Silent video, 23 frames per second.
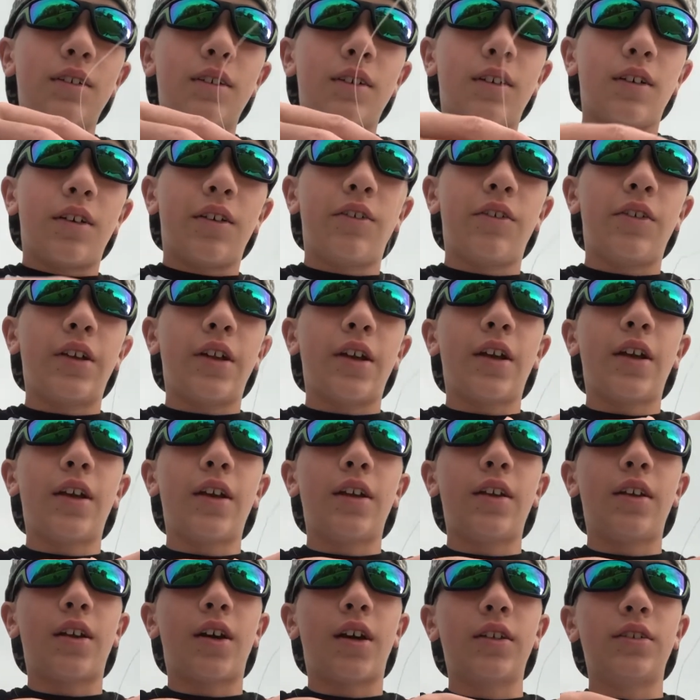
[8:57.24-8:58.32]

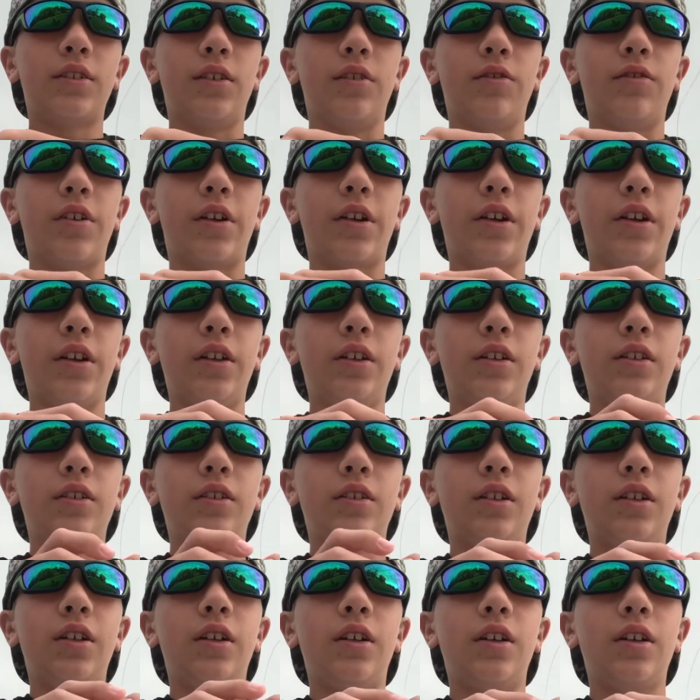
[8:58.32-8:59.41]
overhand knots are very
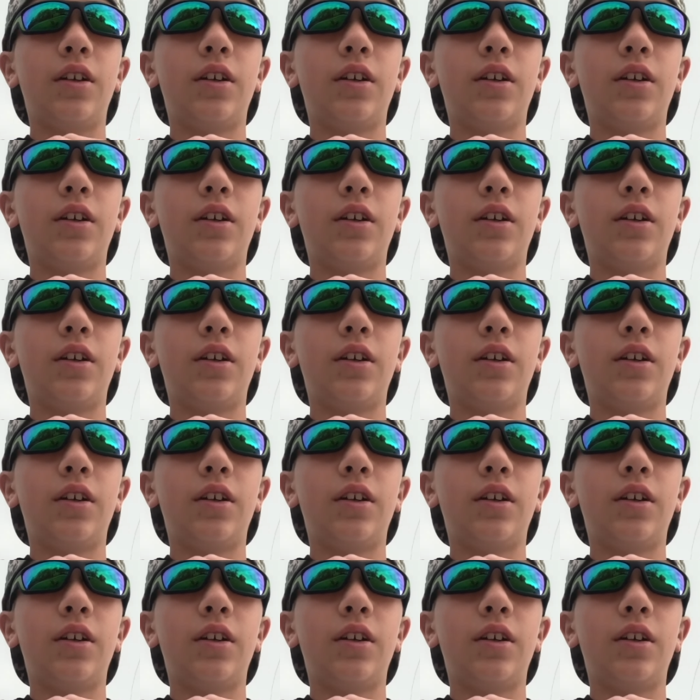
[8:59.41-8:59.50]
easy,